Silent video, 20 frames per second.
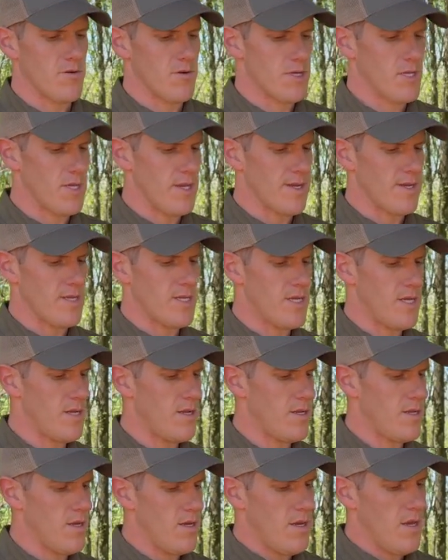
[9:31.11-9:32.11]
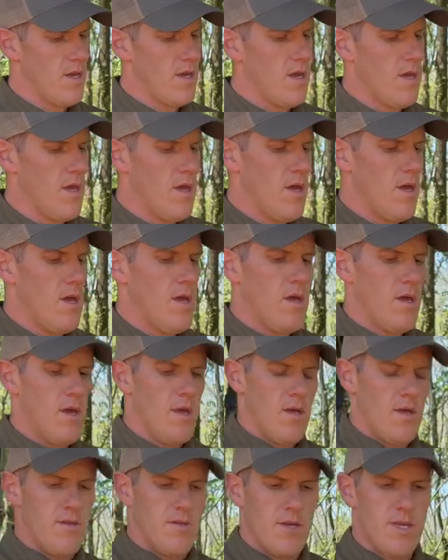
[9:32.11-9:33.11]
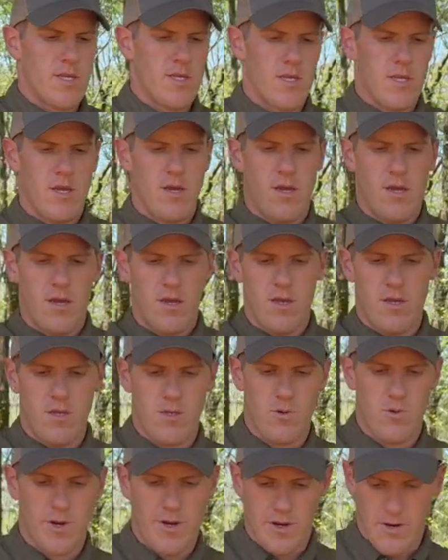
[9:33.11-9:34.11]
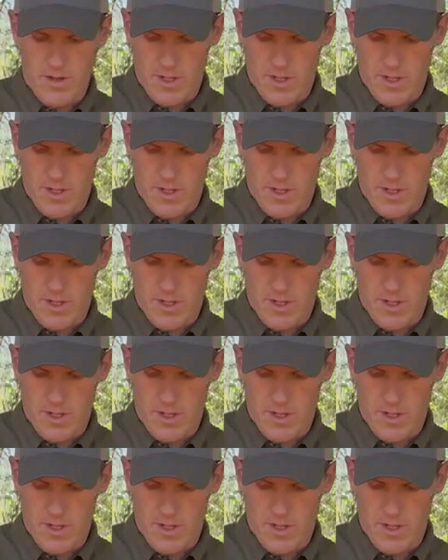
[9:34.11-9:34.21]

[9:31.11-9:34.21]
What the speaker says: because like I said, this is where your